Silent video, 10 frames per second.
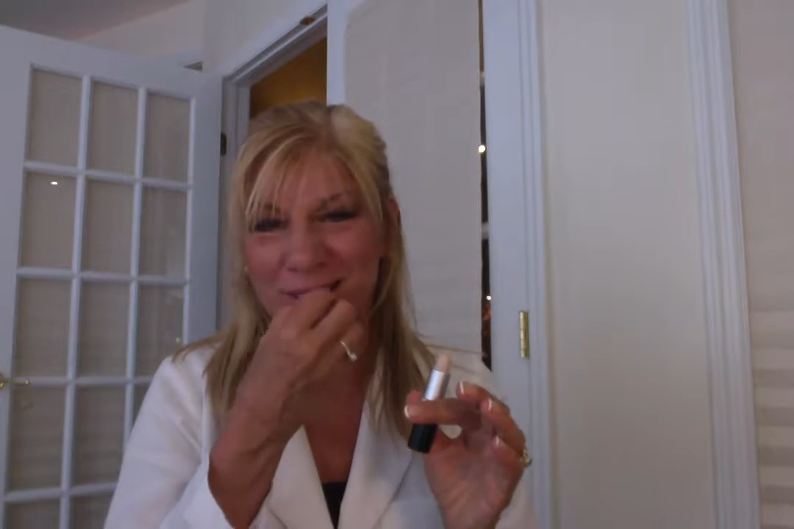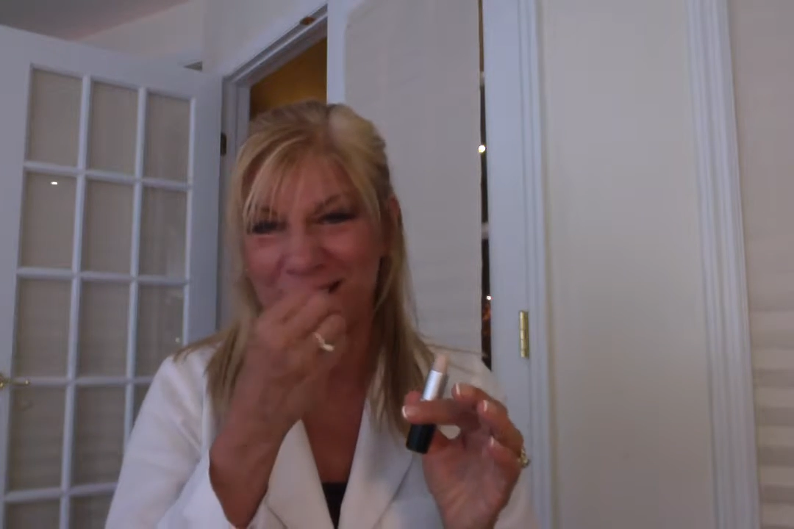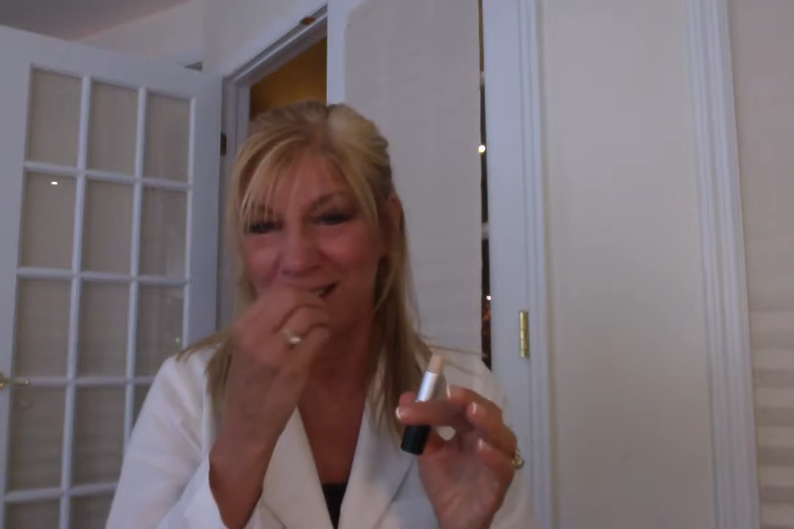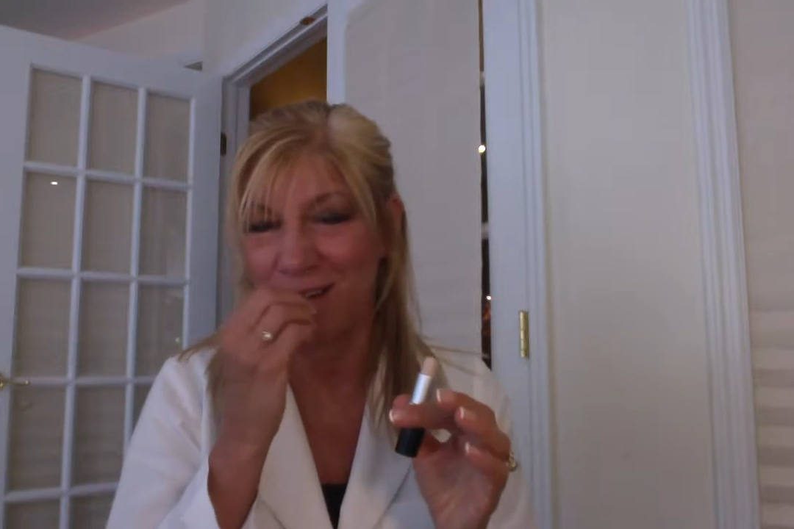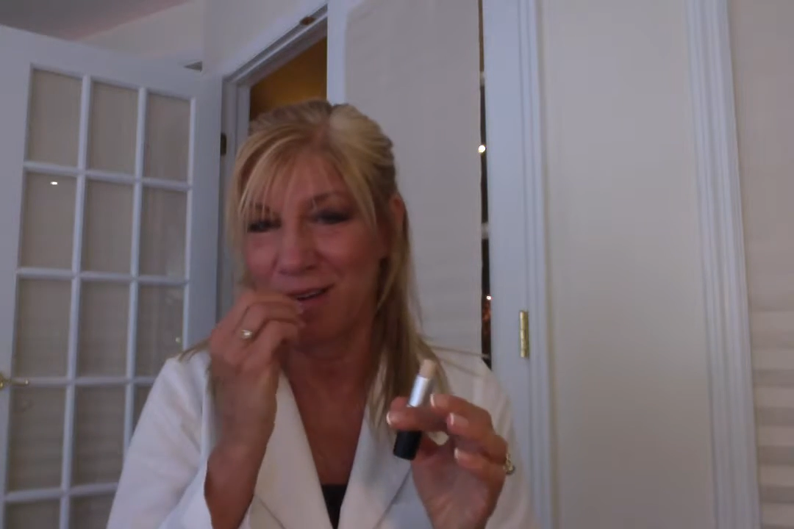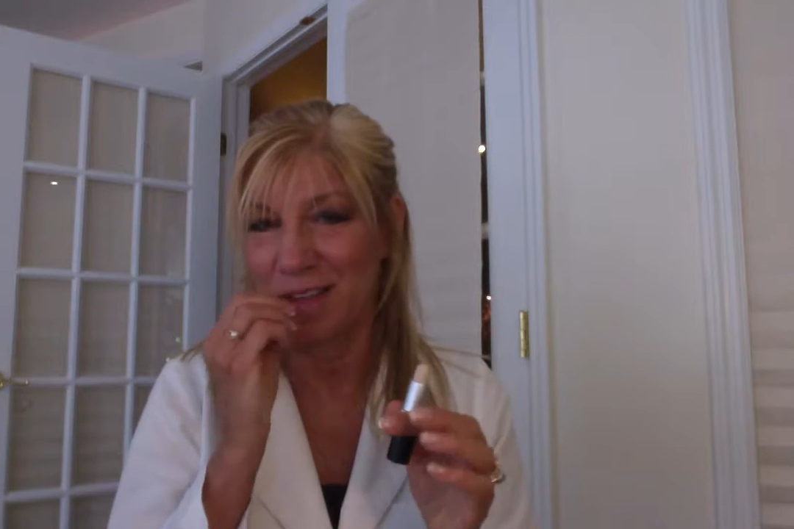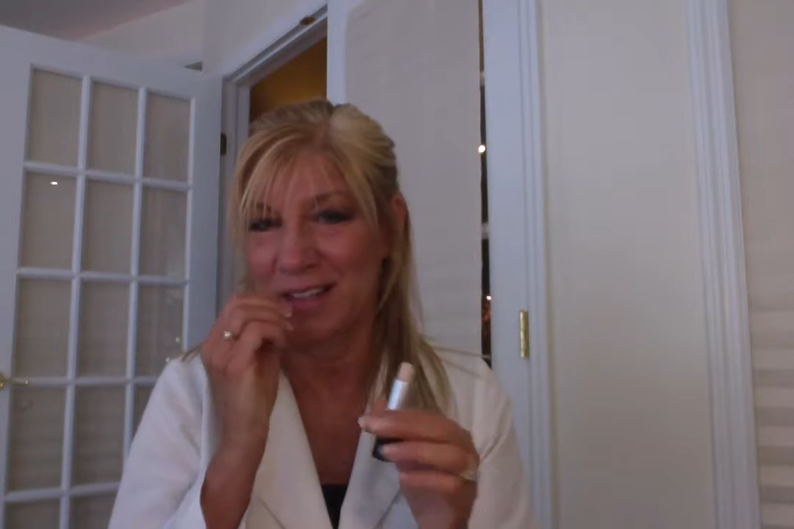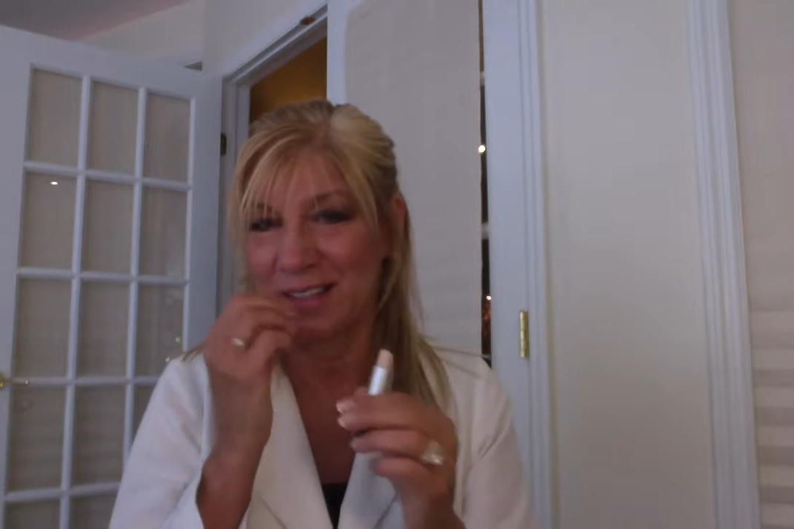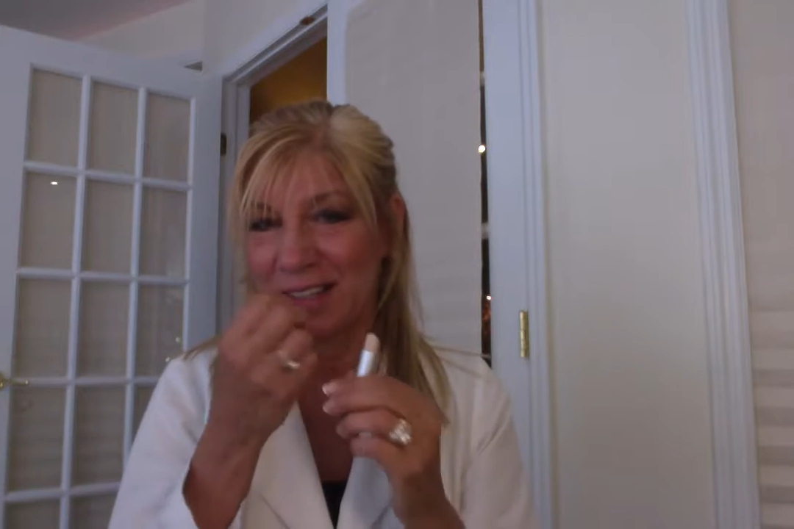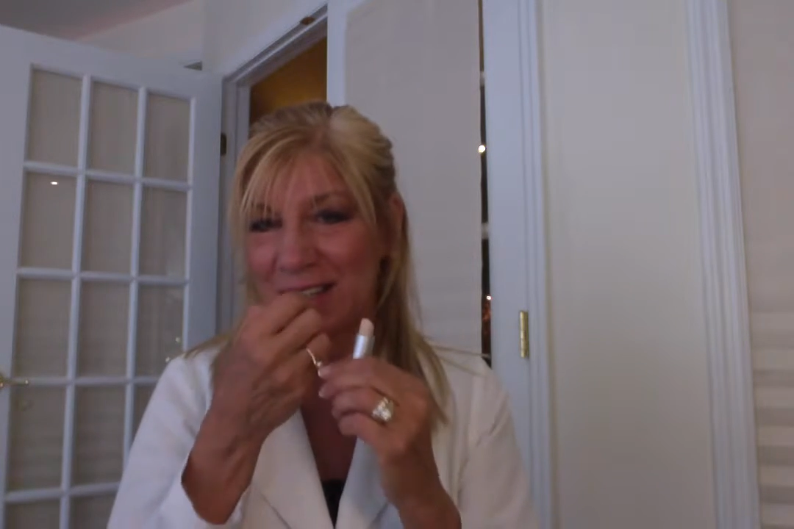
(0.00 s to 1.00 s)
You get all
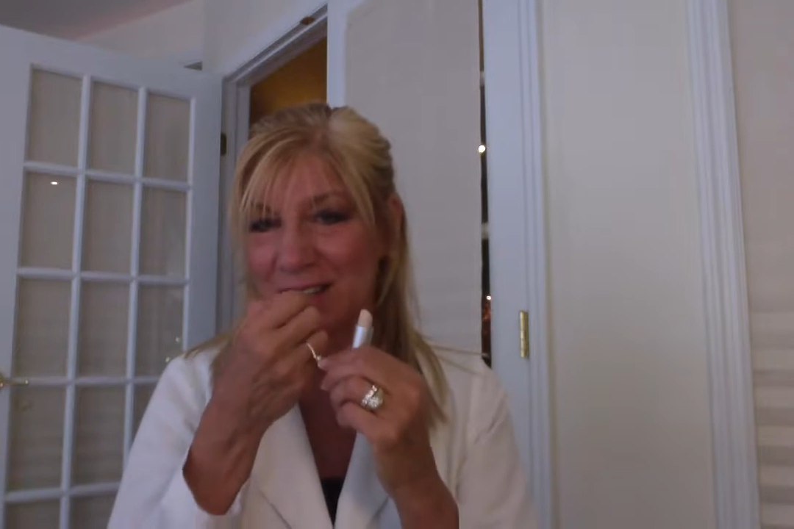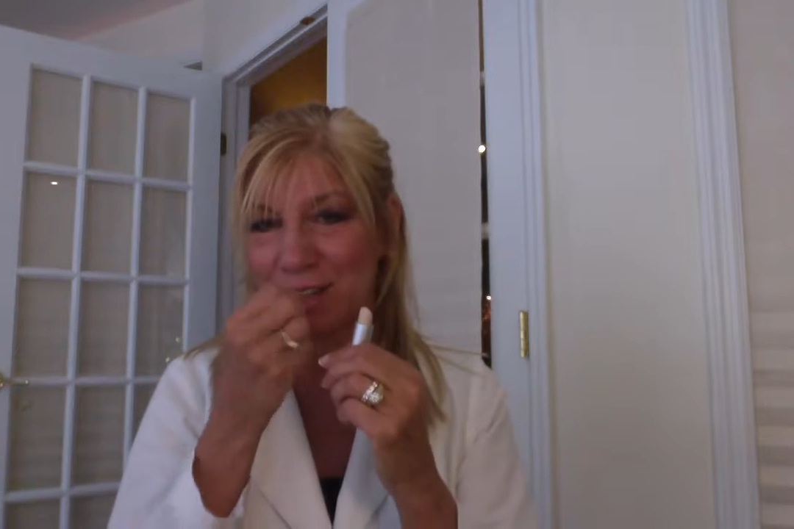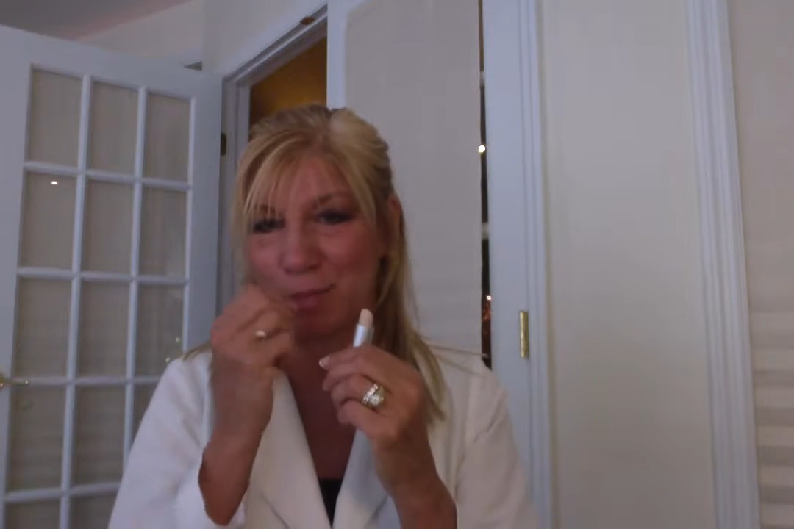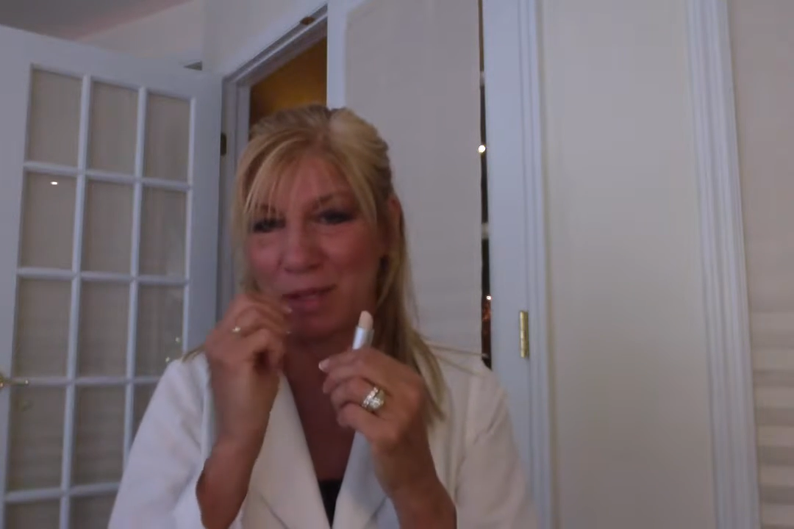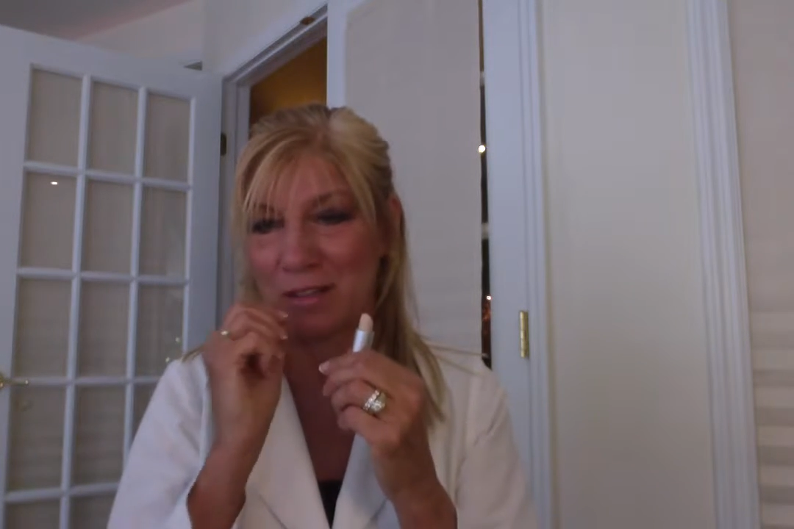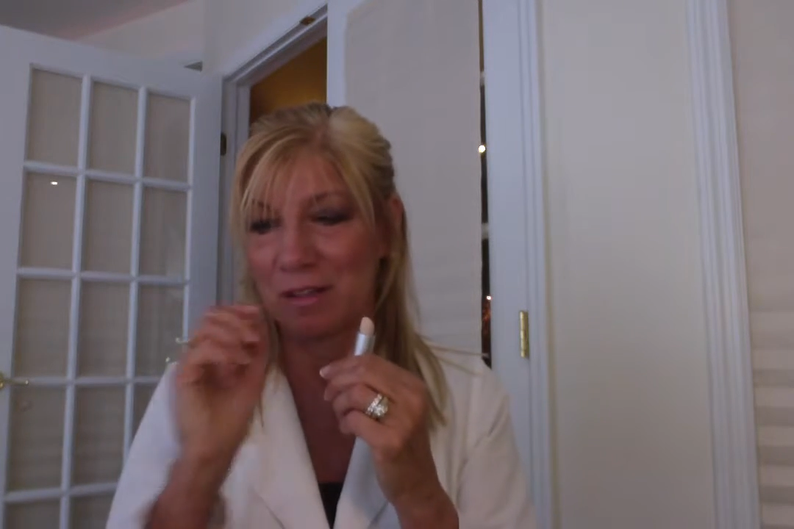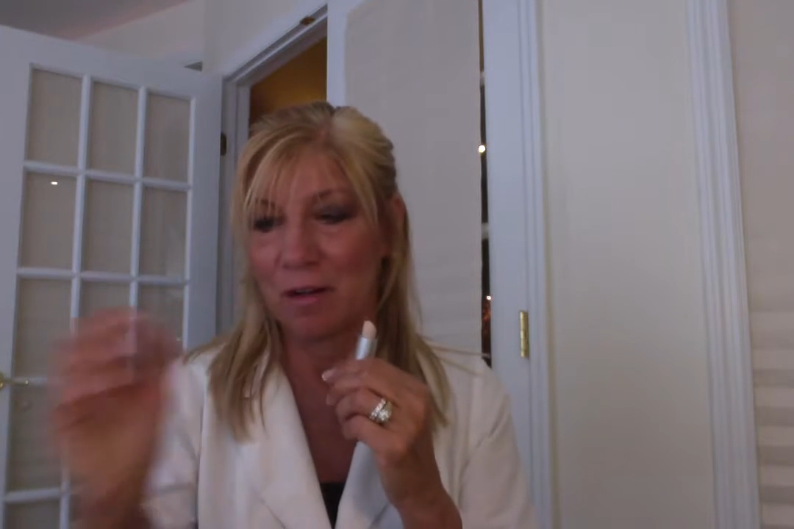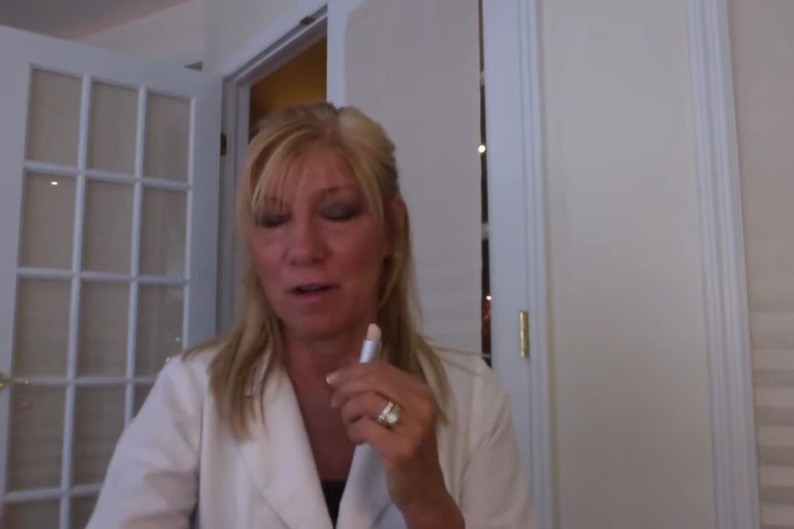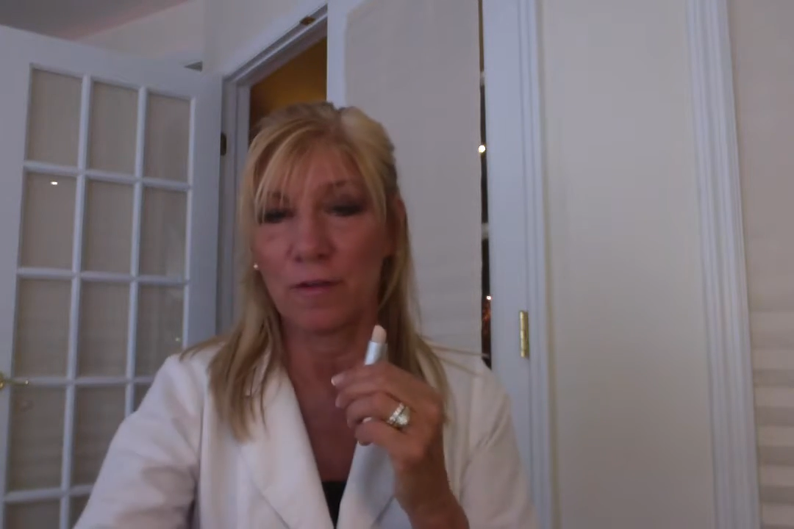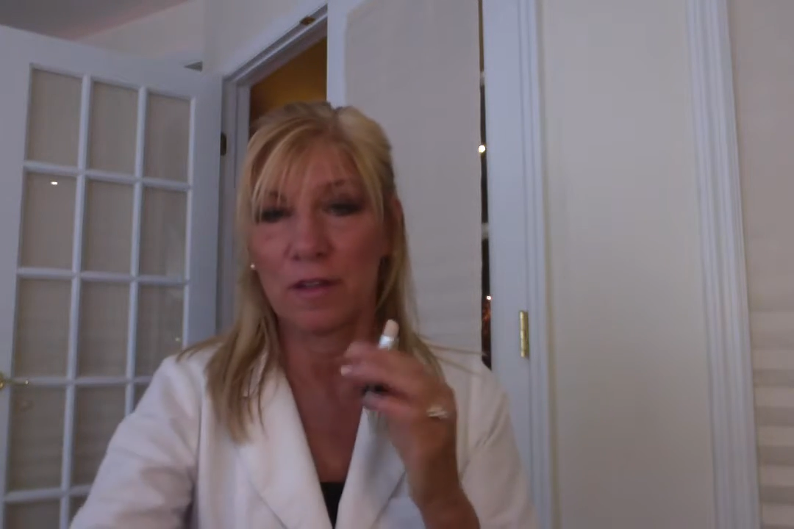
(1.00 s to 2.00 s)
that skin just peeling
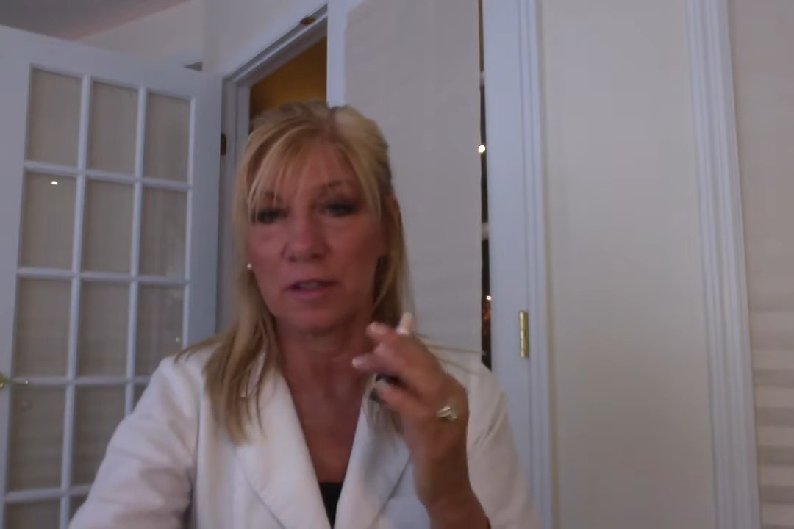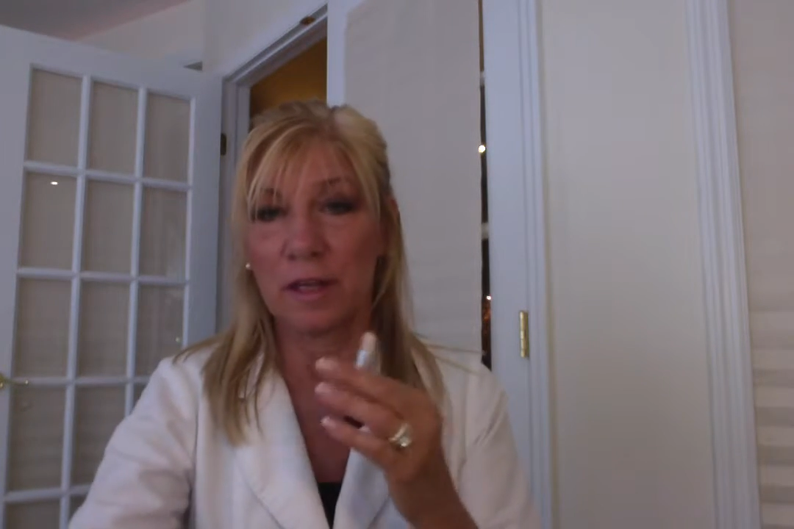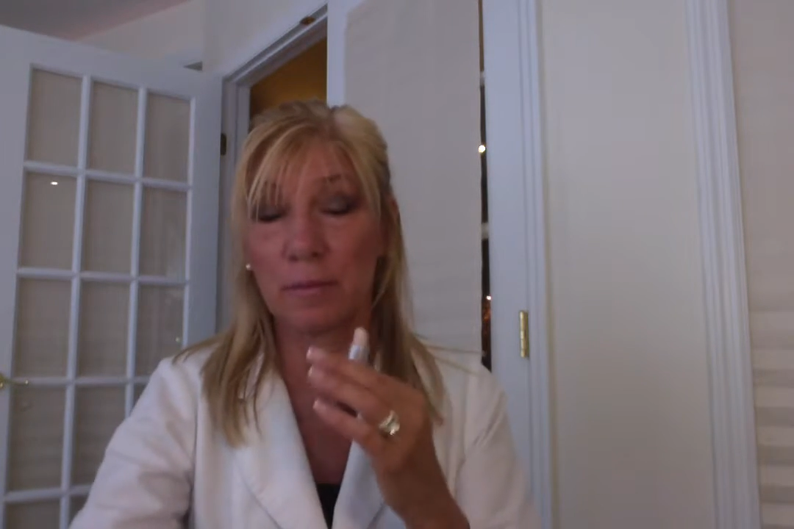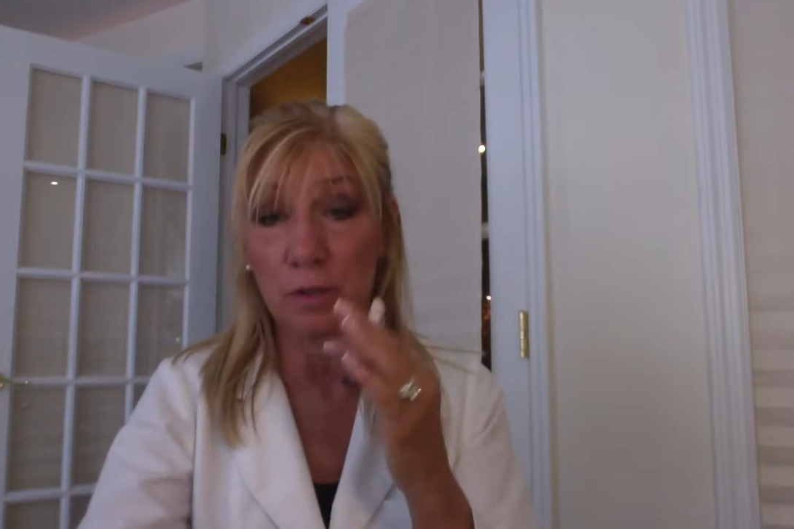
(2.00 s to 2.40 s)
off all the time.